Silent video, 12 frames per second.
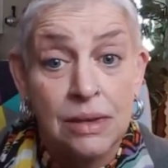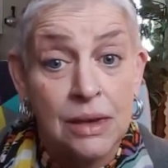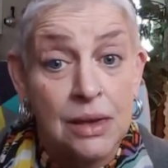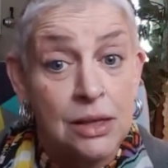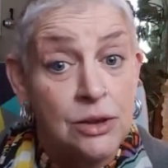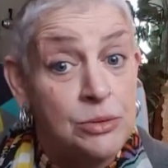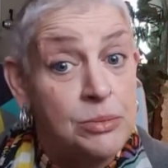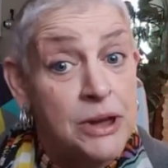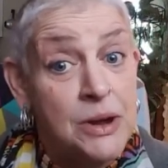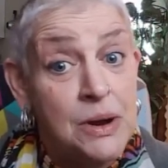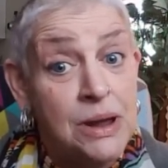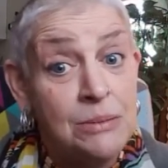Saying, you're
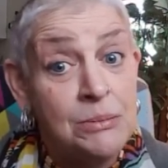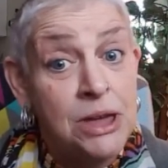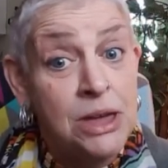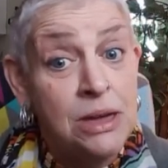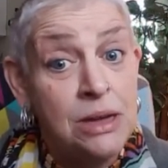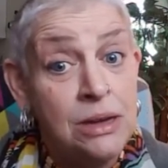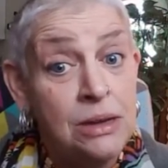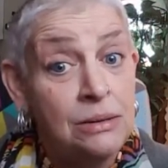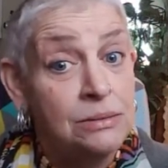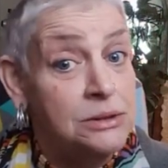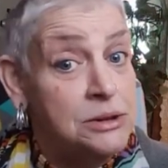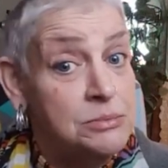burying me.
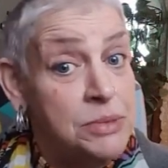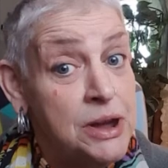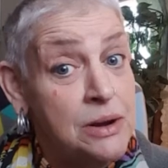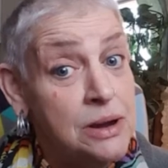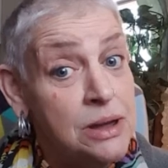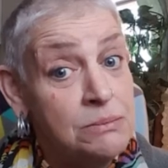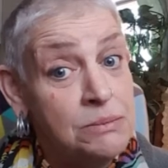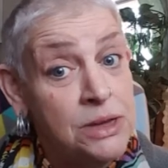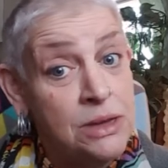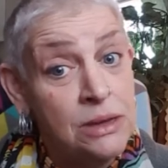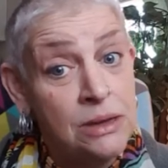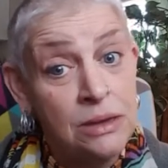You're burying
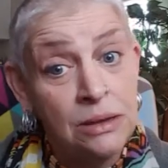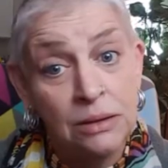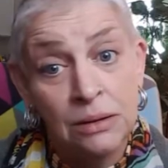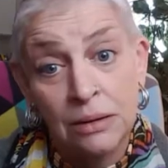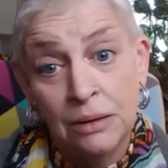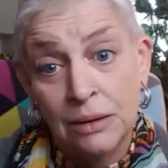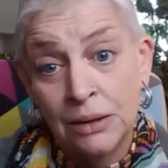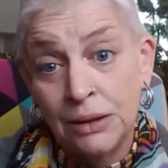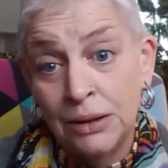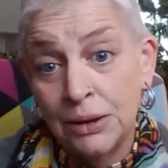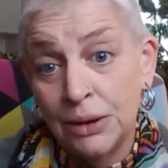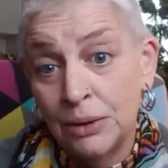me.
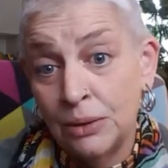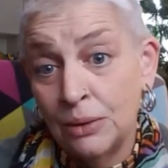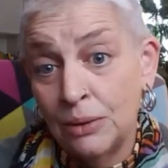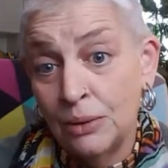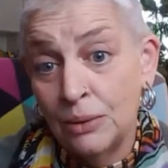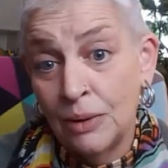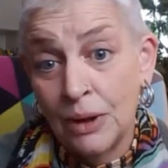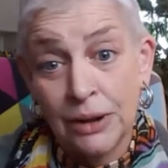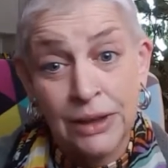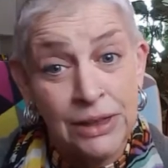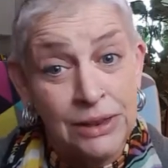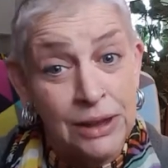You know,
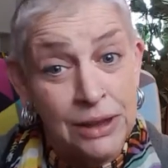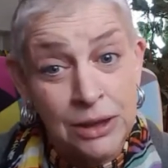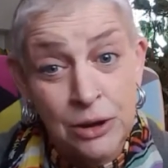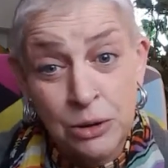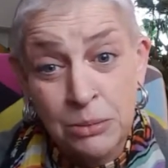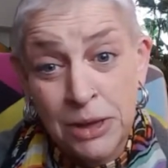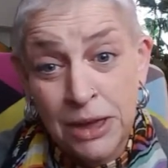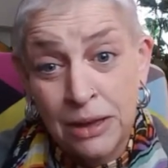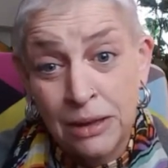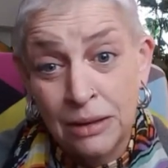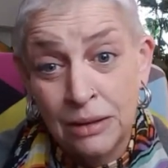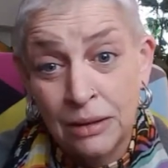can you hear
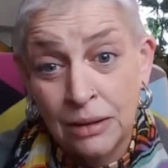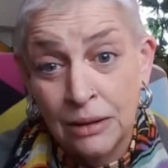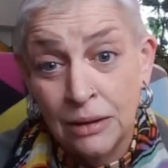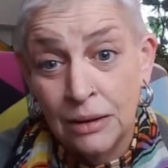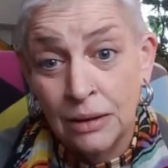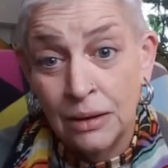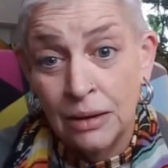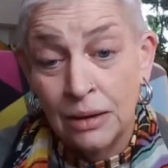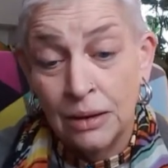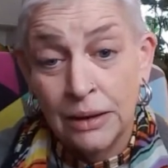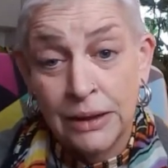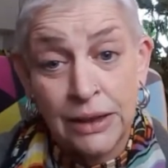me?
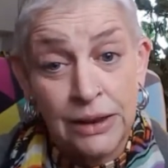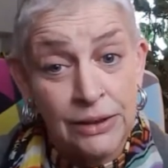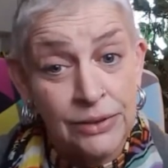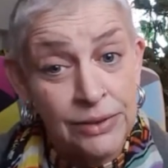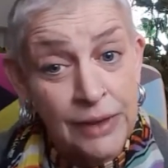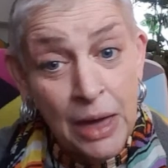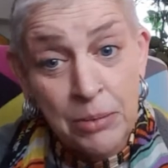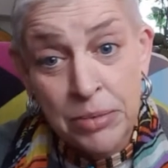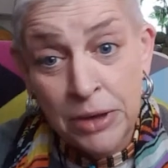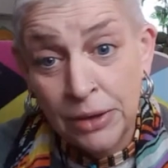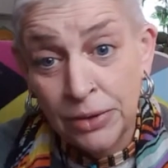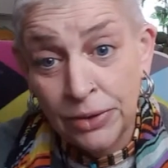Can you stop
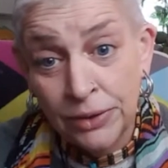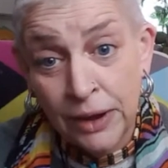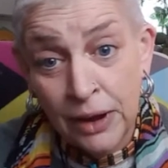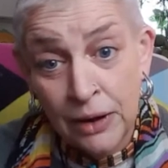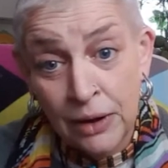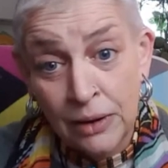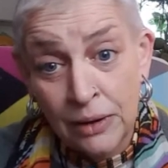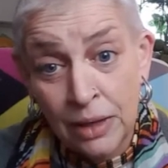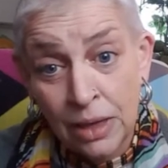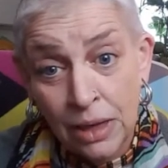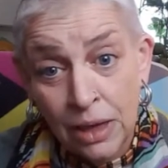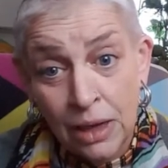being scared?
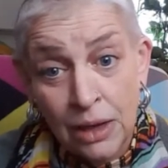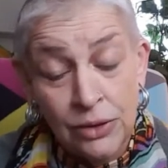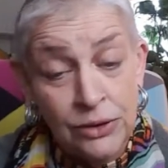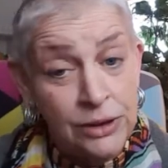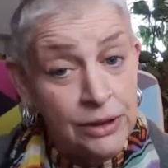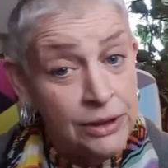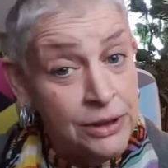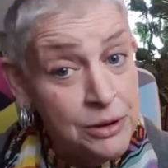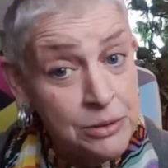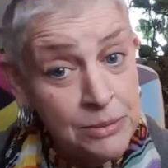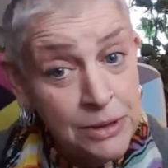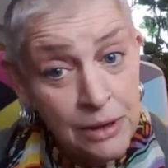Do you
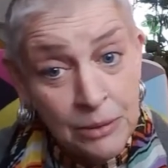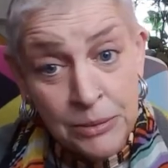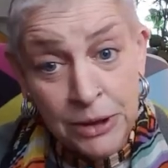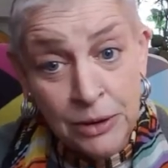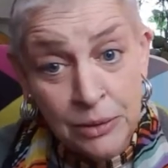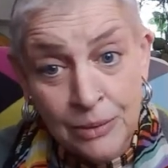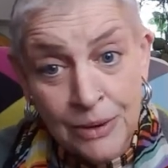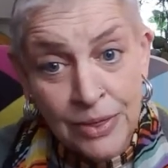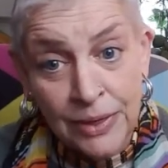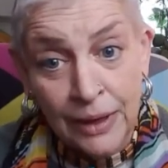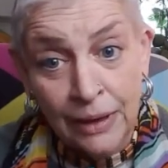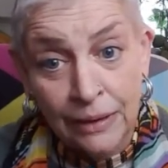hear me? I'm here
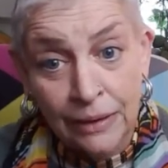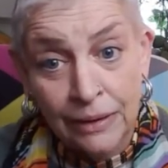with you.